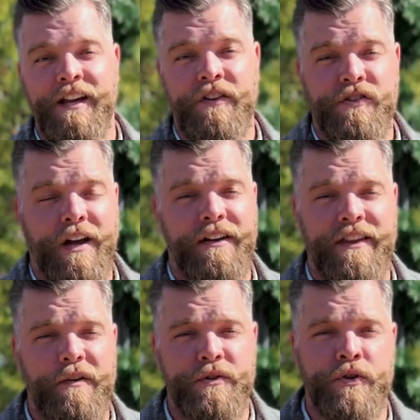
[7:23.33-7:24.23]
So guys,
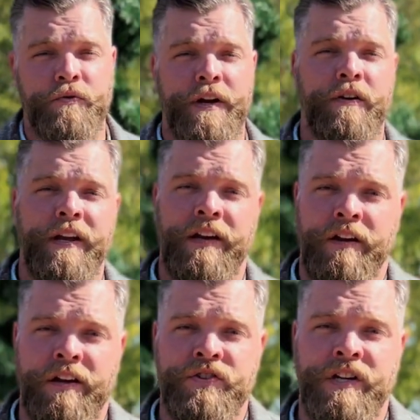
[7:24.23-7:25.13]
that was Greer in a
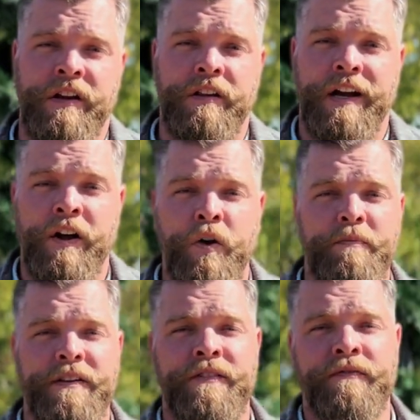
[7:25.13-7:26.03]
nutshell. I hope
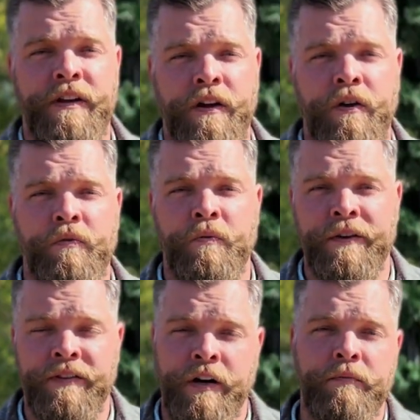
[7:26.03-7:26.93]
this video
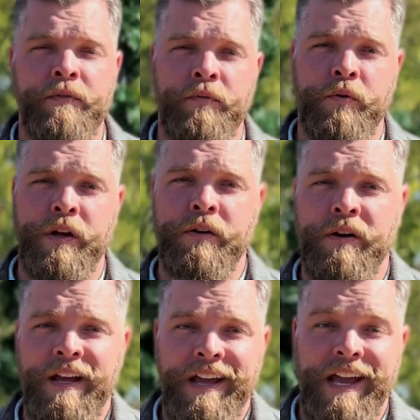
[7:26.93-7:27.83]
was helpful for you.
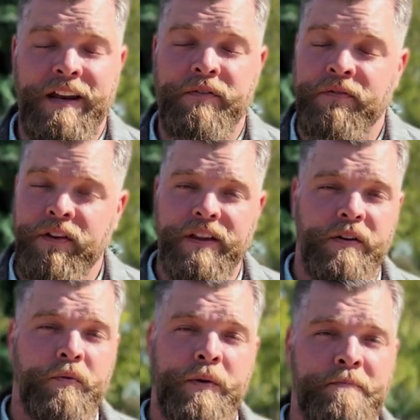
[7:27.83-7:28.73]
And if you feel like
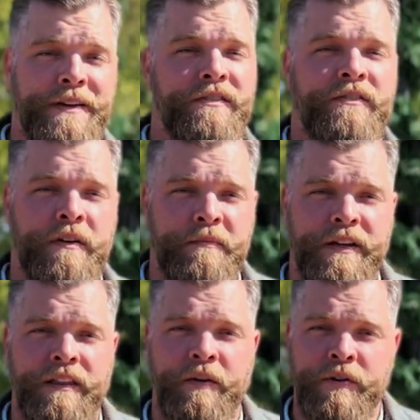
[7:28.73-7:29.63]
we missed
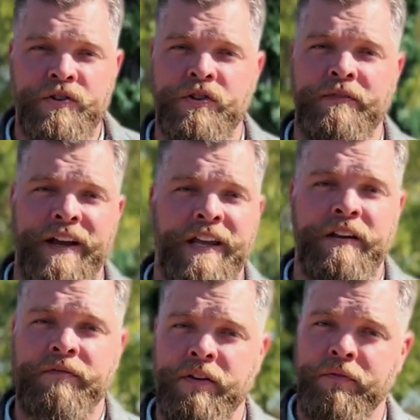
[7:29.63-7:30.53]
something that we should have
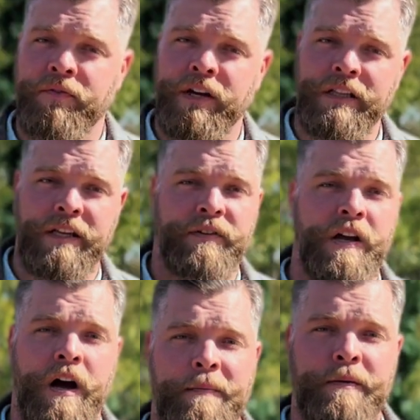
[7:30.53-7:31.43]
added, feel free to leave a
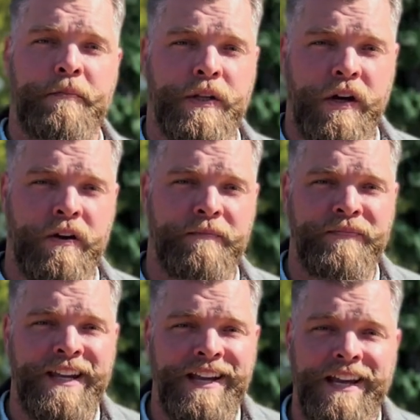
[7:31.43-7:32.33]
comment below.
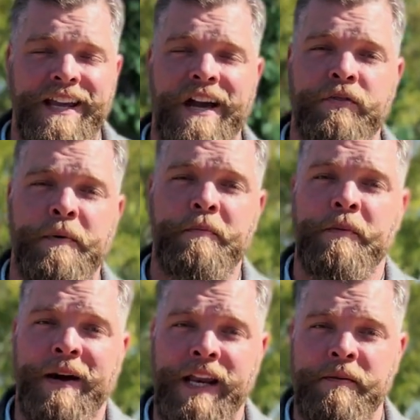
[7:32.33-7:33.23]
And guys, remember,
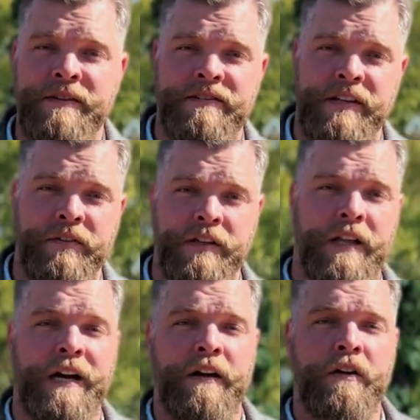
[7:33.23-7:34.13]
my name is Stephen
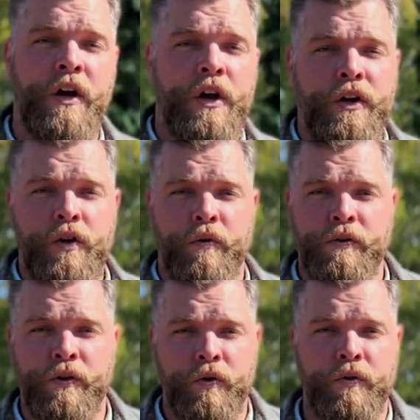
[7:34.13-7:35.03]
Delisle, your
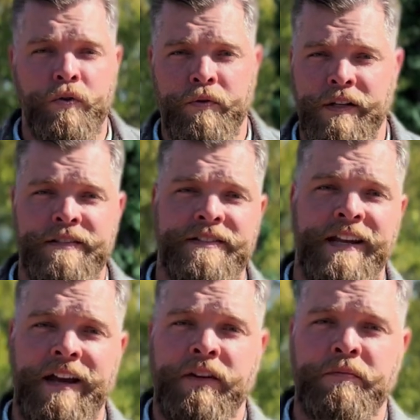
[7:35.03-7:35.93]
local real
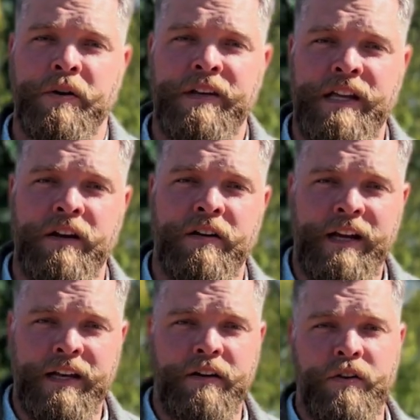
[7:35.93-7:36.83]
estate expert here
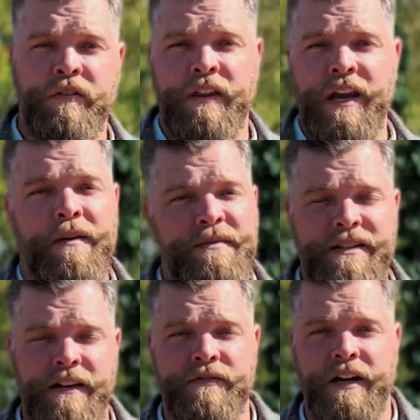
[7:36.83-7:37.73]
in the
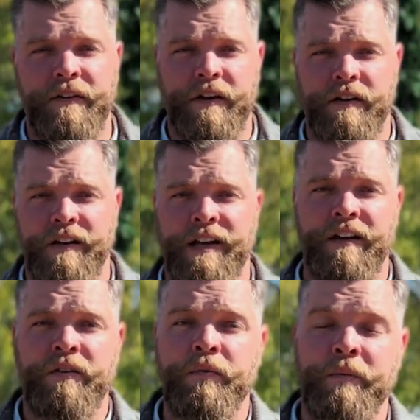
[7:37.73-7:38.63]
upstate of South
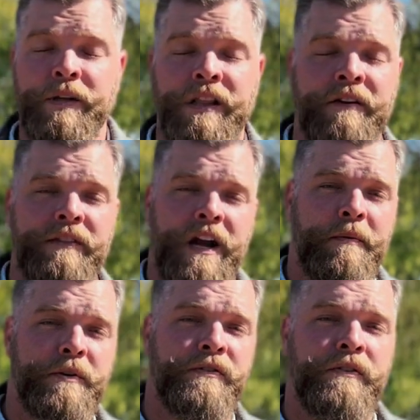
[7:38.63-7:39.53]
Carolina. We would love the
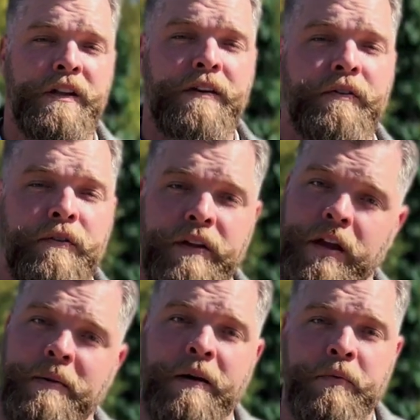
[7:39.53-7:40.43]
opportunity, if you're thinking
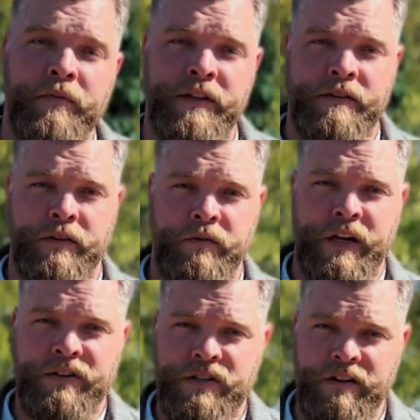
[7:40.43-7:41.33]
about moving to the
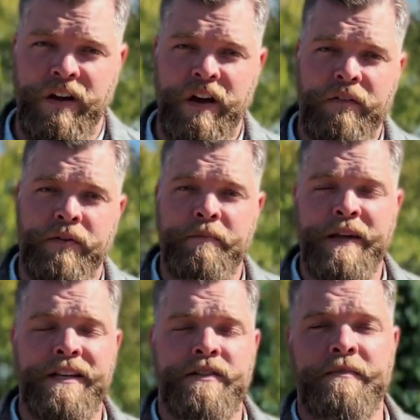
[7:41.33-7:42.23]
location, for
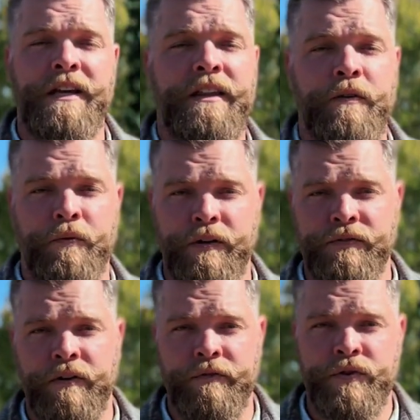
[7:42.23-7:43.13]
me to be the
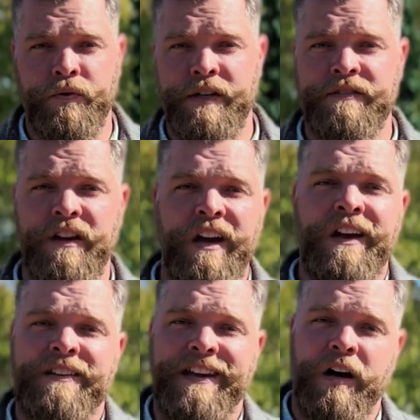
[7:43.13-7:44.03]
realtor of choice
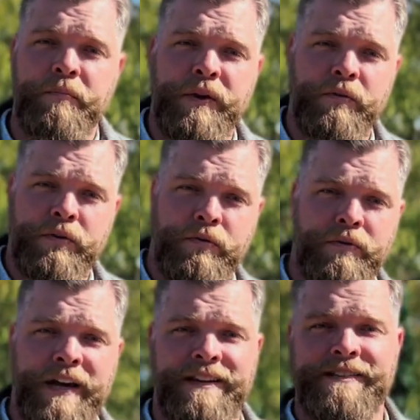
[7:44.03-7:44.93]
to help you through
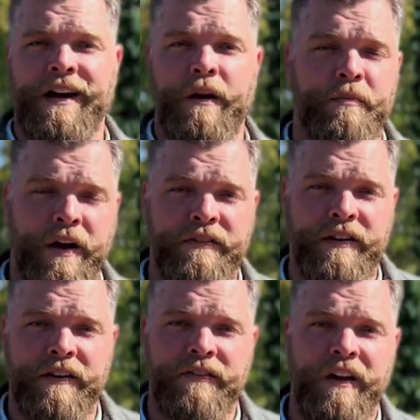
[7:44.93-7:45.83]
that entire
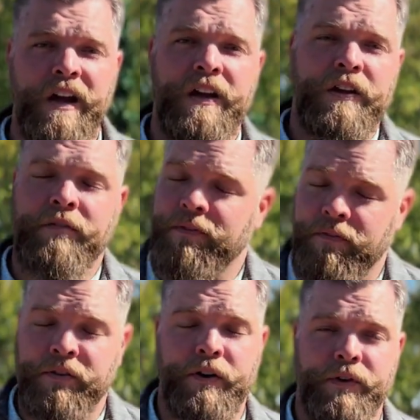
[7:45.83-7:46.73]
process. You feel
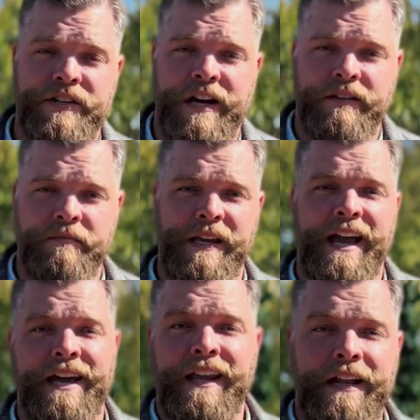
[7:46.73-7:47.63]
free to reach out to me
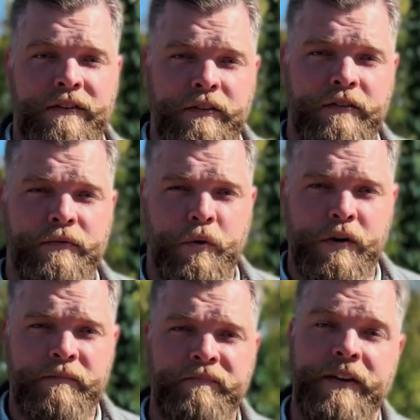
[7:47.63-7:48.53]
at
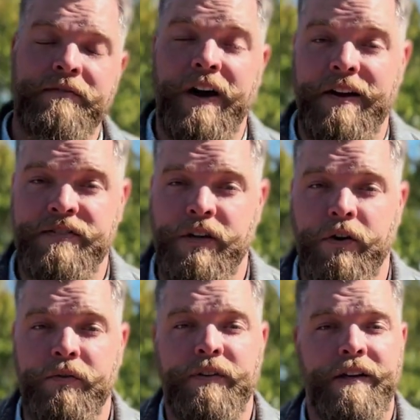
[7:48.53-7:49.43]

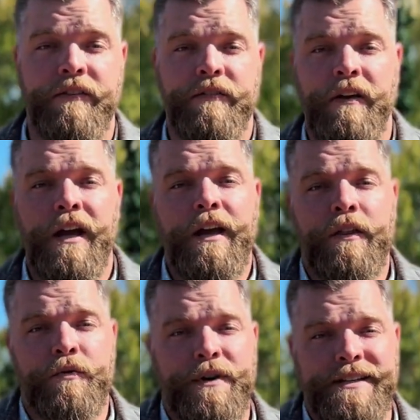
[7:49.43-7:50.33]

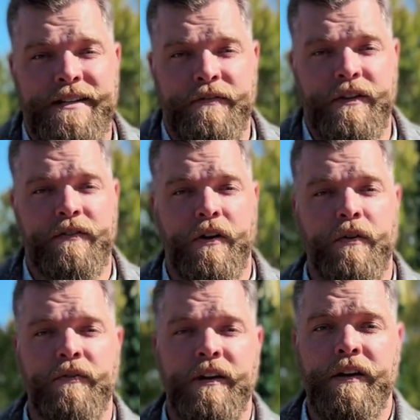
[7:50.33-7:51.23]

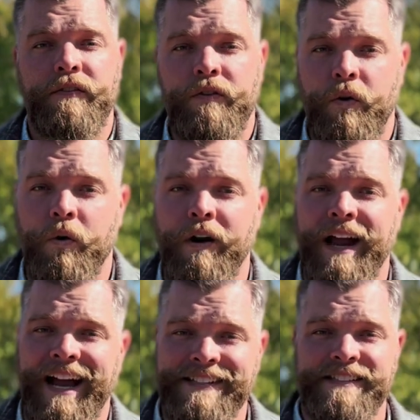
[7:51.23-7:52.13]
864-506-3706 or
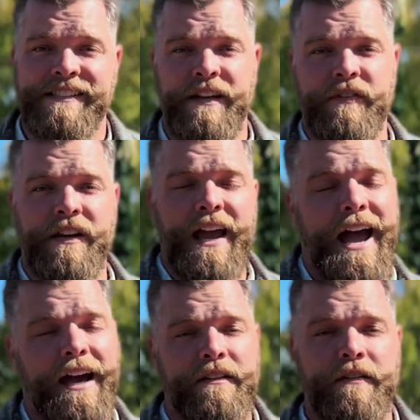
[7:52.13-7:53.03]
at
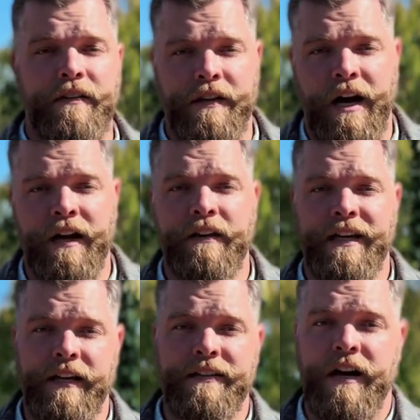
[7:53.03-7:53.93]

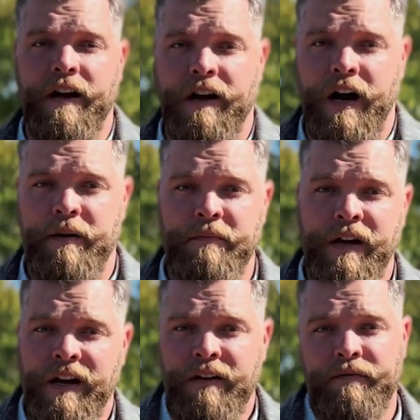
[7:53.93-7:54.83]
steven@delisleinc.com.
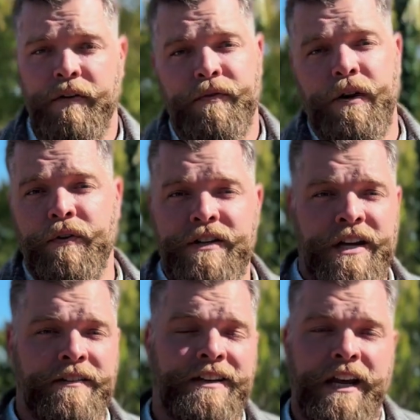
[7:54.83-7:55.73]
Feel free to reach
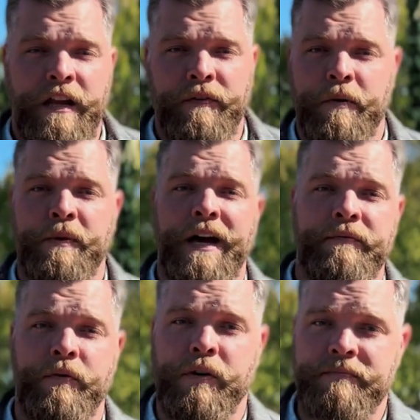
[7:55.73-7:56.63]
out to any of our
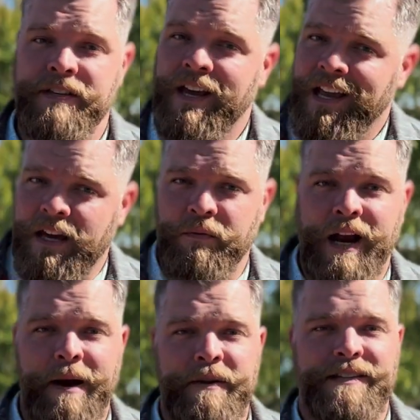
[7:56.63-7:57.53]
platforms and we're
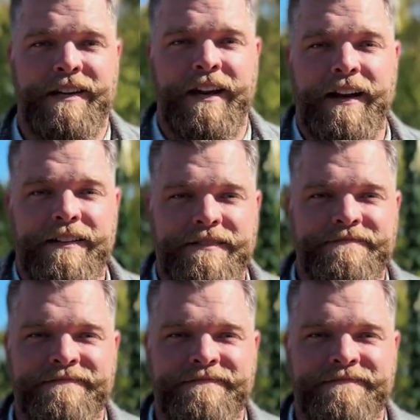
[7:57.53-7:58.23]
happy to connect.